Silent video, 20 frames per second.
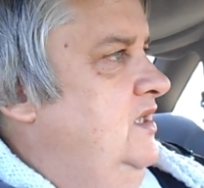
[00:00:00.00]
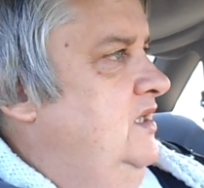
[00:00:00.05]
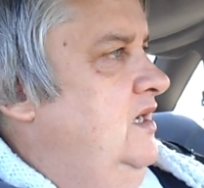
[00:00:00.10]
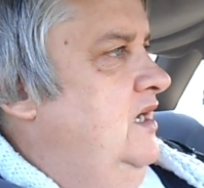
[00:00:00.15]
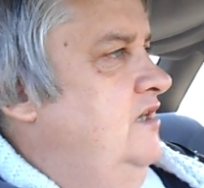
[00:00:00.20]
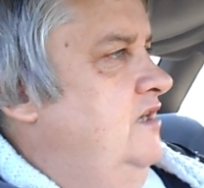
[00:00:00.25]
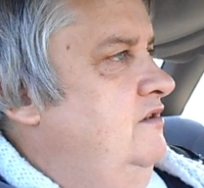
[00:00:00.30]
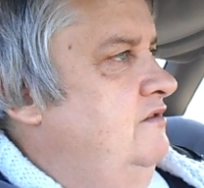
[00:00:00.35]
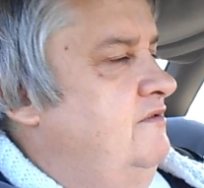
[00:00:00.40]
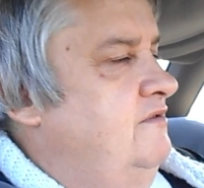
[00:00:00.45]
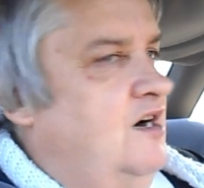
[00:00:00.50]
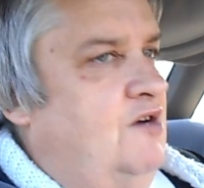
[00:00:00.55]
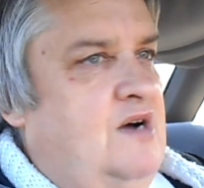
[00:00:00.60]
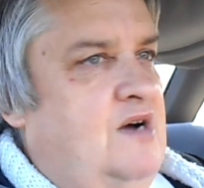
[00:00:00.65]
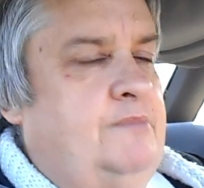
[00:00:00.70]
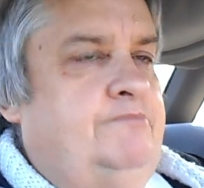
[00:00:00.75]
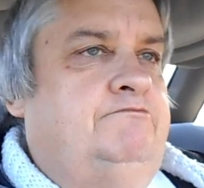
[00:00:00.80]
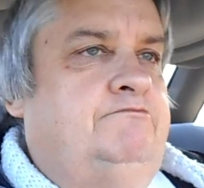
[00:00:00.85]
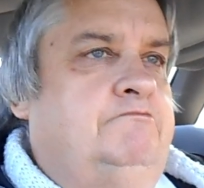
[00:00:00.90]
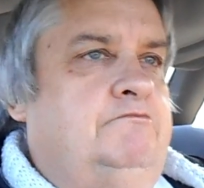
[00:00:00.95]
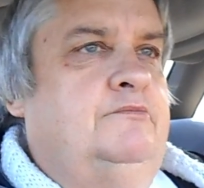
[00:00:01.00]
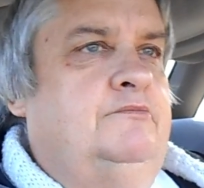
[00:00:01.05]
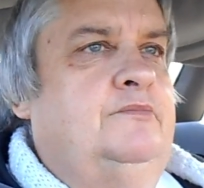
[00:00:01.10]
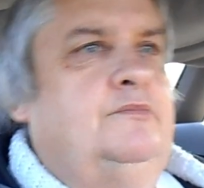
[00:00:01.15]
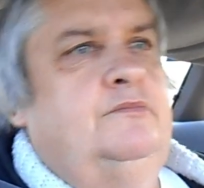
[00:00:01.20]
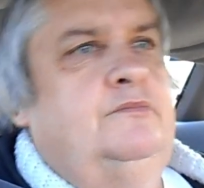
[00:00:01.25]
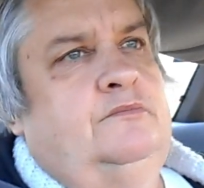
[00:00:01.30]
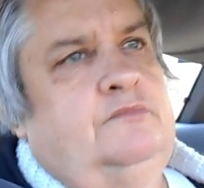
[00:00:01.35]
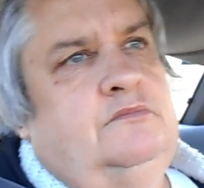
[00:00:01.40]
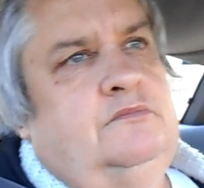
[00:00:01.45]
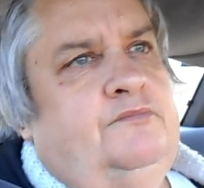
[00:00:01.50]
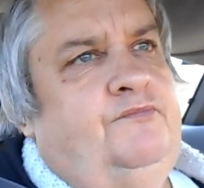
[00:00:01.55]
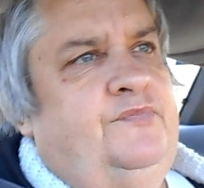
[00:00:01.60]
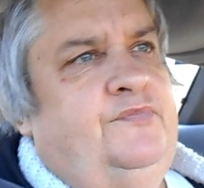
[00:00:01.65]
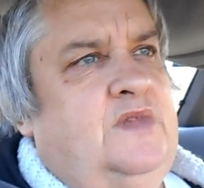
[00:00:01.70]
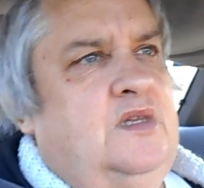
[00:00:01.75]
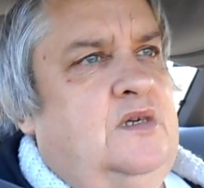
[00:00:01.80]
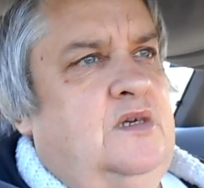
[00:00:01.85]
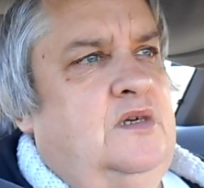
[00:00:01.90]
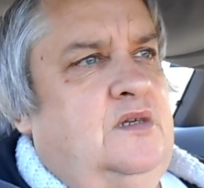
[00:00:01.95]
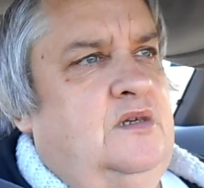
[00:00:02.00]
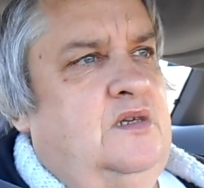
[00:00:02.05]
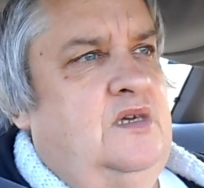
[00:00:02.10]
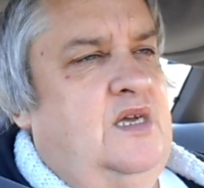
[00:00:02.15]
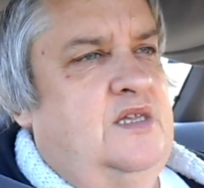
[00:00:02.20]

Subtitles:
You know, you grow up, you